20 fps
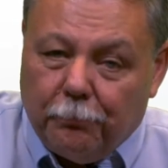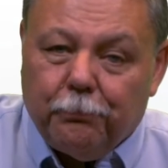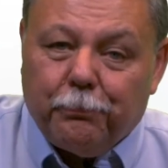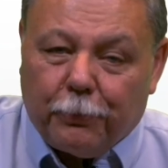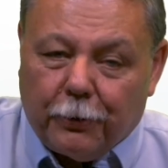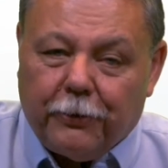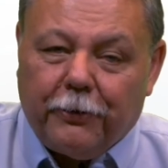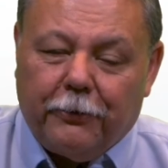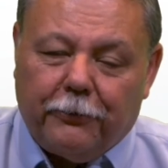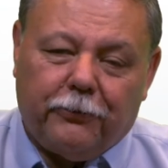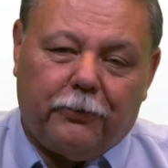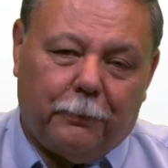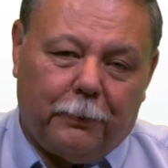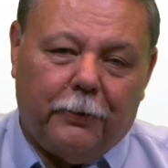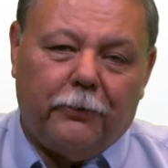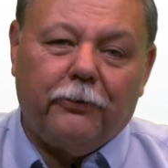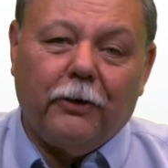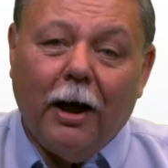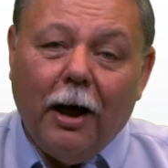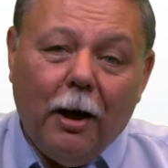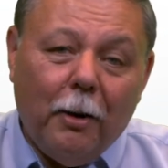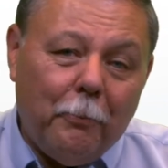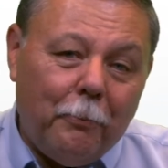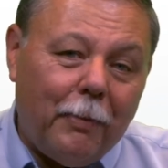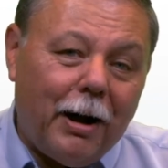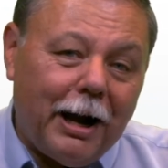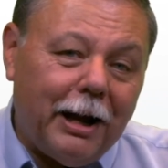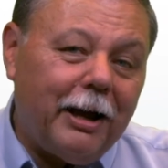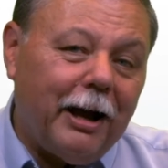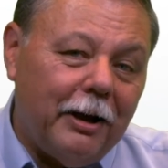participants,
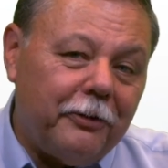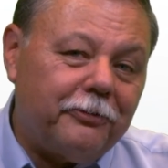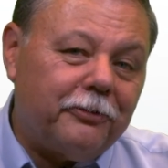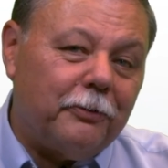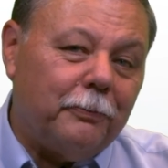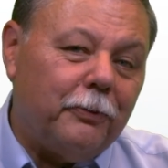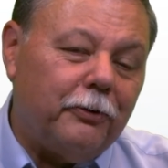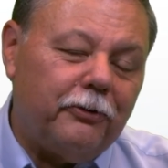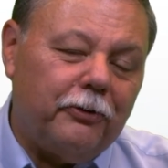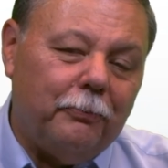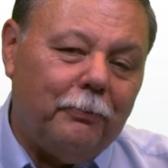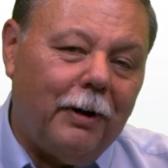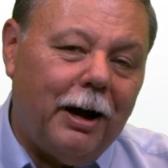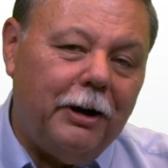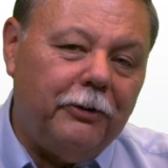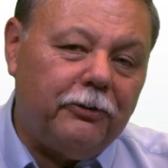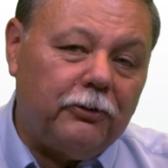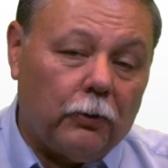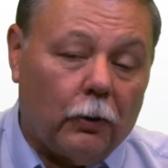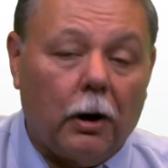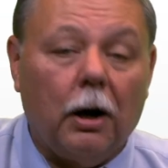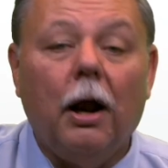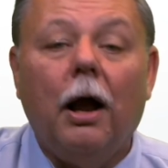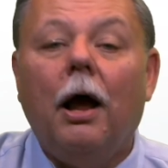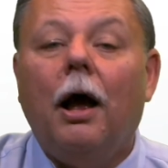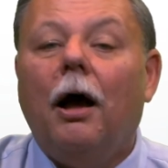my customers in my store,